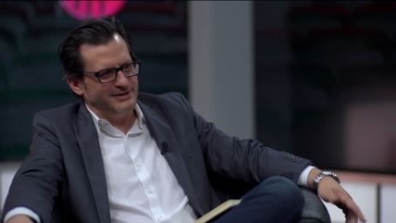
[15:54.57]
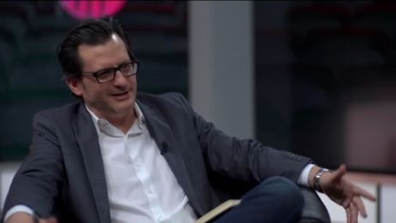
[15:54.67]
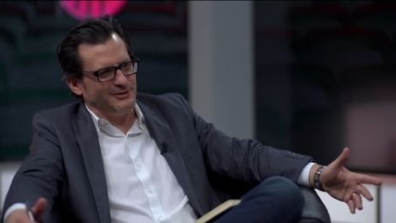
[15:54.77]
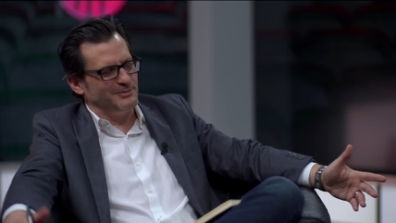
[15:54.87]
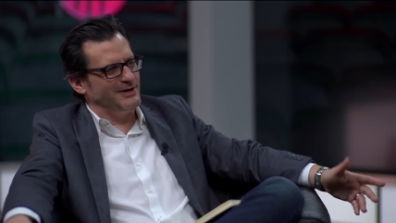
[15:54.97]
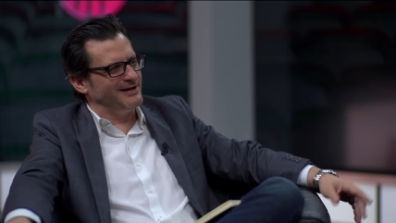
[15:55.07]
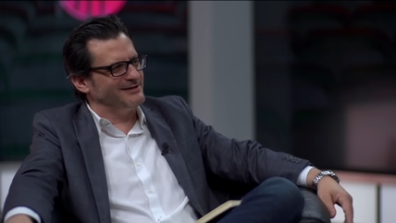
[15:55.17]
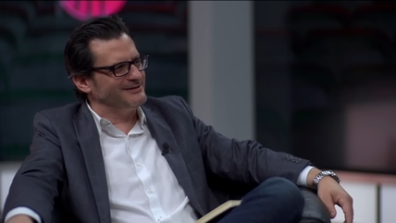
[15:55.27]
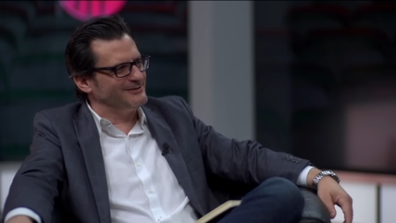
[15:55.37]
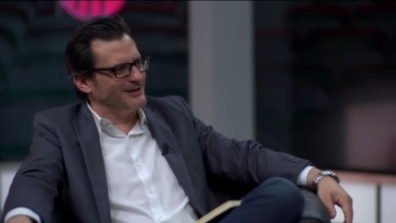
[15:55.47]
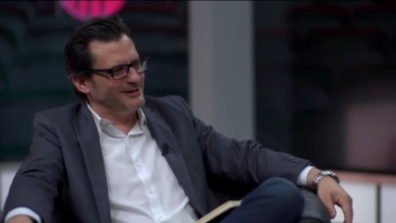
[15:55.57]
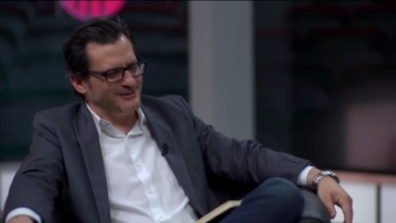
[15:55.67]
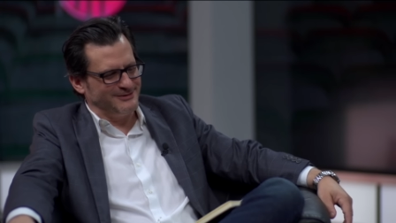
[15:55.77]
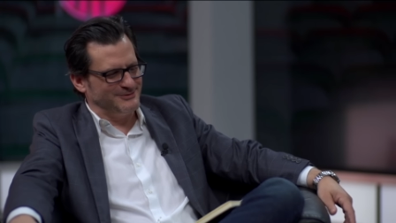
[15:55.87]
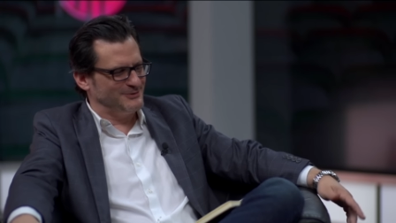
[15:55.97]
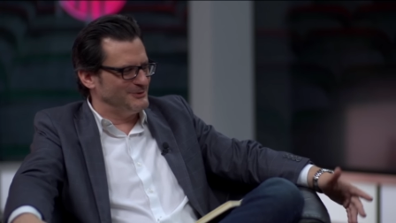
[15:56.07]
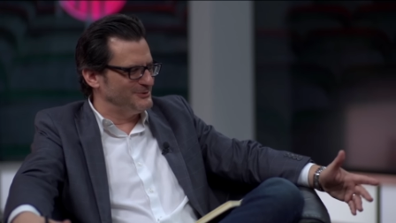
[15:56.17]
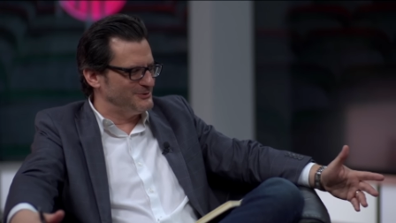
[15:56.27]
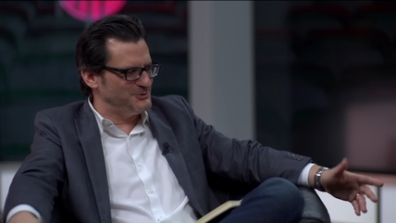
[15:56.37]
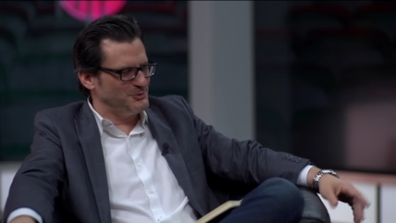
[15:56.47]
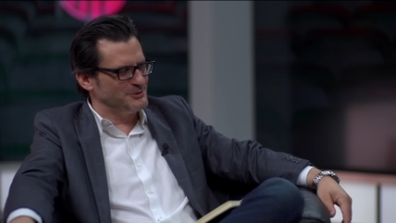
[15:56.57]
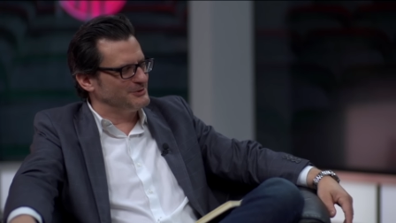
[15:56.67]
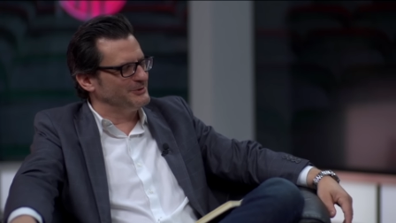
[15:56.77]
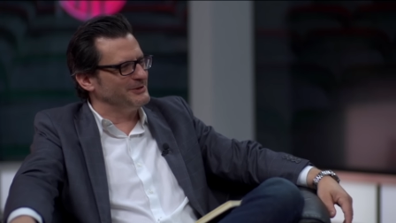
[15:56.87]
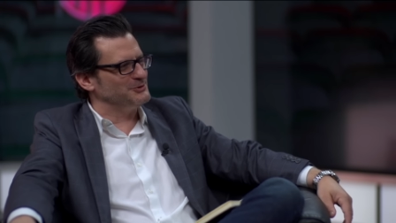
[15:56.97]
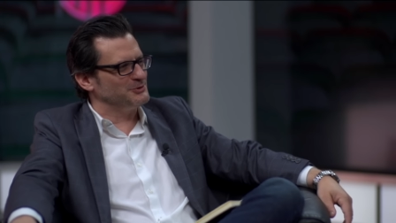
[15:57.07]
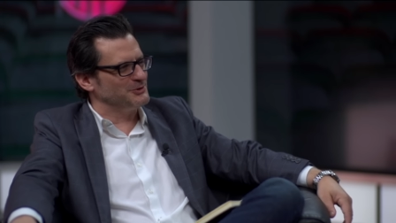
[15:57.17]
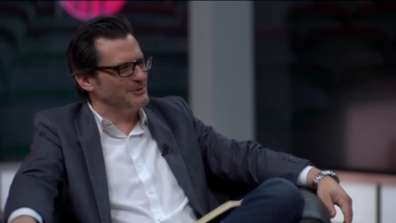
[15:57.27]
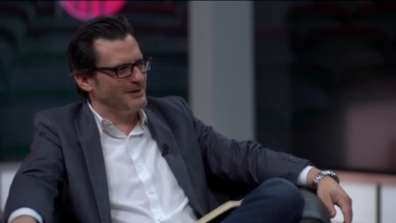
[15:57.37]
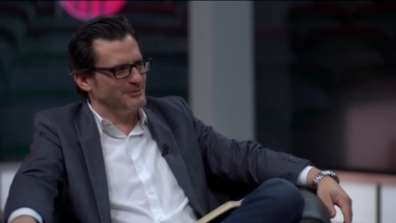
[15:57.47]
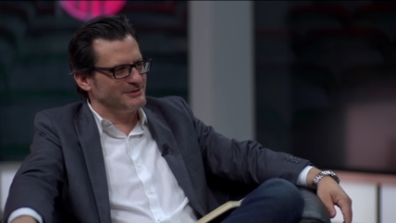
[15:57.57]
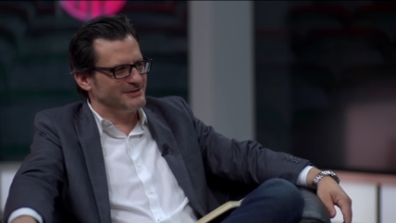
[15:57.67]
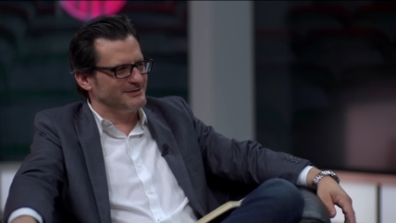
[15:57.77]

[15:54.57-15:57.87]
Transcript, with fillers: you know, come on, you're like, it's, it's George Clooney and Julia Roberts.